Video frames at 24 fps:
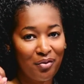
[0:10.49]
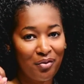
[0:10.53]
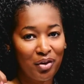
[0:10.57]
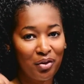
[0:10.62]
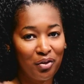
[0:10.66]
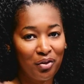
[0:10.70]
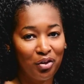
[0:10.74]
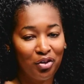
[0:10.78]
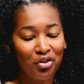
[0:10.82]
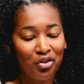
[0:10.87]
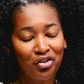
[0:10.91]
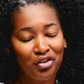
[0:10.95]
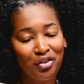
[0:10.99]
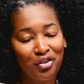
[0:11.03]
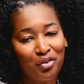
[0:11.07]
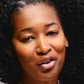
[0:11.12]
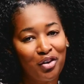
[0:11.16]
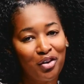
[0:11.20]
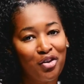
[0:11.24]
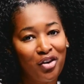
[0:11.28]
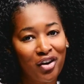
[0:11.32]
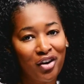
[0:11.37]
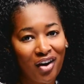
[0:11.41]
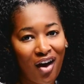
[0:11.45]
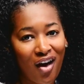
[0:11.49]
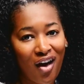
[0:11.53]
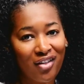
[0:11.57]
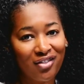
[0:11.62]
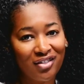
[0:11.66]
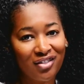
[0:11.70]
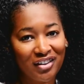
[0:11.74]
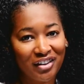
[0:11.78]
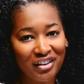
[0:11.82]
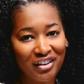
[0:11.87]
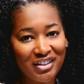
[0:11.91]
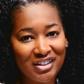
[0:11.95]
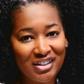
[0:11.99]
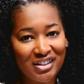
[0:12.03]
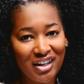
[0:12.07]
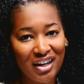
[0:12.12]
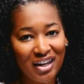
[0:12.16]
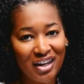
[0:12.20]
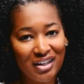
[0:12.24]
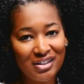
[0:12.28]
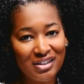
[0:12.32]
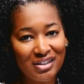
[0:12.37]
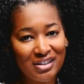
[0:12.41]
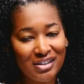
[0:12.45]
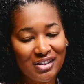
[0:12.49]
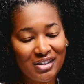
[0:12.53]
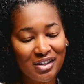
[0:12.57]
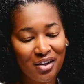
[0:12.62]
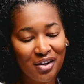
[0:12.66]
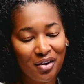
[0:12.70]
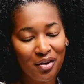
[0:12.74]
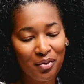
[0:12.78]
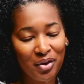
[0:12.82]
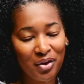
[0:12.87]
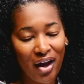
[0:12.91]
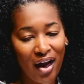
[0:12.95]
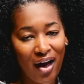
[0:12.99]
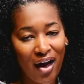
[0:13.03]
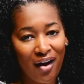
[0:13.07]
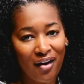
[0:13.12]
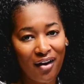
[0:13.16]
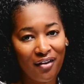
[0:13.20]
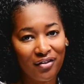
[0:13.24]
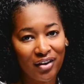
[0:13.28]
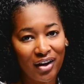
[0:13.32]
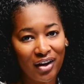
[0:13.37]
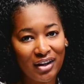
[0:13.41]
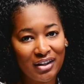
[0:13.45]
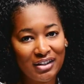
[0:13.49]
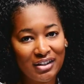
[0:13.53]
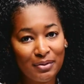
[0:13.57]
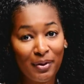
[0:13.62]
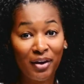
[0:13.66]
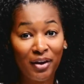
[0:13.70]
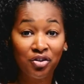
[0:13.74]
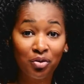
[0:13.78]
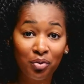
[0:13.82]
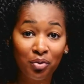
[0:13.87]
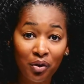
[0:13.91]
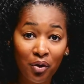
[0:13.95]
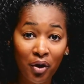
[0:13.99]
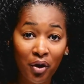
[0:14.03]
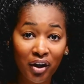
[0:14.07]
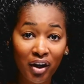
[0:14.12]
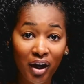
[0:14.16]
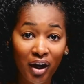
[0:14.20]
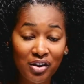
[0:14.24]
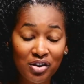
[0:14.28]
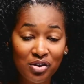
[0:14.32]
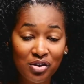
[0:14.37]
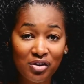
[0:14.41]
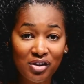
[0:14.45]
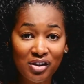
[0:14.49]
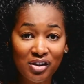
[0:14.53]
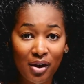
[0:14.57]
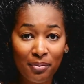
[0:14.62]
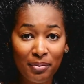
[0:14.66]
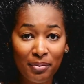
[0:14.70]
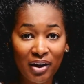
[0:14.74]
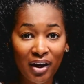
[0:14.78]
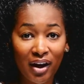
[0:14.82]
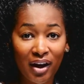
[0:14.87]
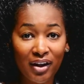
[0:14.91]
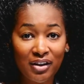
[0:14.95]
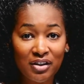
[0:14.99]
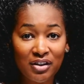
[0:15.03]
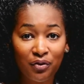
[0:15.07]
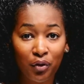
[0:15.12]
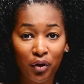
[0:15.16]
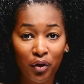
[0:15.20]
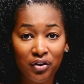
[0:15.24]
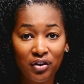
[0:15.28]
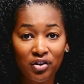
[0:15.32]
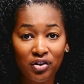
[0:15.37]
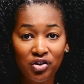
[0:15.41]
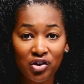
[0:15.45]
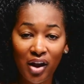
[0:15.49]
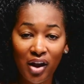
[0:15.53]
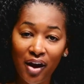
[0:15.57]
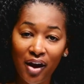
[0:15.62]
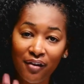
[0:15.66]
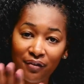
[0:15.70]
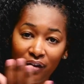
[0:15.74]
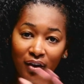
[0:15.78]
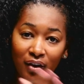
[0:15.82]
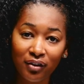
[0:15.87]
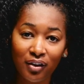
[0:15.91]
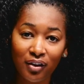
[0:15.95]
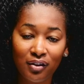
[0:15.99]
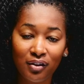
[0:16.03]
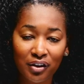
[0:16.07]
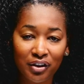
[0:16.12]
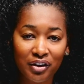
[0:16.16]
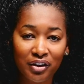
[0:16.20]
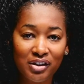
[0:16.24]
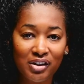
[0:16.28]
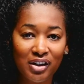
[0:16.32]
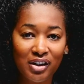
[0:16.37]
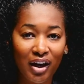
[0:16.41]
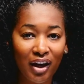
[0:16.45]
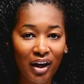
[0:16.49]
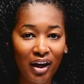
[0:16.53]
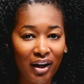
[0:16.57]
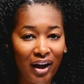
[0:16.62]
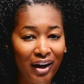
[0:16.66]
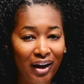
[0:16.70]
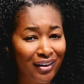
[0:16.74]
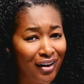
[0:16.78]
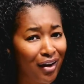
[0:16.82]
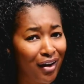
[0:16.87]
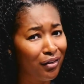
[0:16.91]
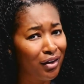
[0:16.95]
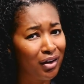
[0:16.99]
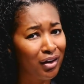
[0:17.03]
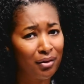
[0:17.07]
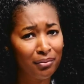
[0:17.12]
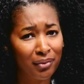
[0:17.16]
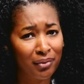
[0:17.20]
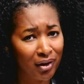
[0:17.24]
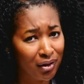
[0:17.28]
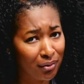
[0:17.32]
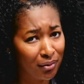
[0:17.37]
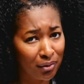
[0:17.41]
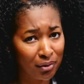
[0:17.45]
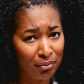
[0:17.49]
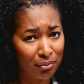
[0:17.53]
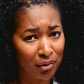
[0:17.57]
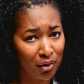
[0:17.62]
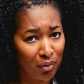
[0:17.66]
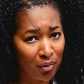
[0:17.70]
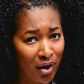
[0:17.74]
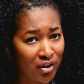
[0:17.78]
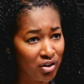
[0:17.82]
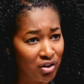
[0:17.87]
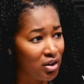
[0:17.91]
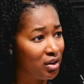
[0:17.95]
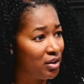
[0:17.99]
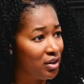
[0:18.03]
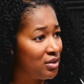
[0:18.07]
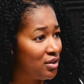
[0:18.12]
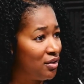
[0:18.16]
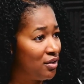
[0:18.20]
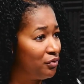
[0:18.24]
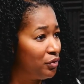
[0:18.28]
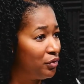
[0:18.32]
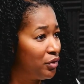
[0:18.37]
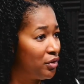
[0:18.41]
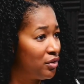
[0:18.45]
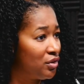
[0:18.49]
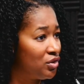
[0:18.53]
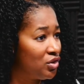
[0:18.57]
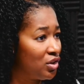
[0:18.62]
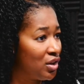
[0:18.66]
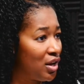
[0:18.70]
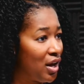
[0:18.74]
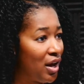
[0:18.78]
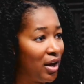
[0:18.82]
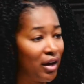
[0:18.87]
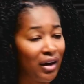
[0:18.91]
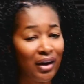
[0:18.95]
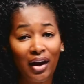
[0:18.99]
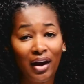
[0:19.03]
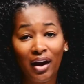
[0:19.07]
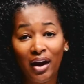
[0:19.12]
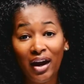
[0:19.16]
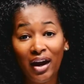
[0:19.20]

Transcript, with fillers: We would usually record on Thursdays. And so, we have a special recording on Tuesday because 4th of July falls on Thursday. And I doubt anybody would be watching us on 4th of July.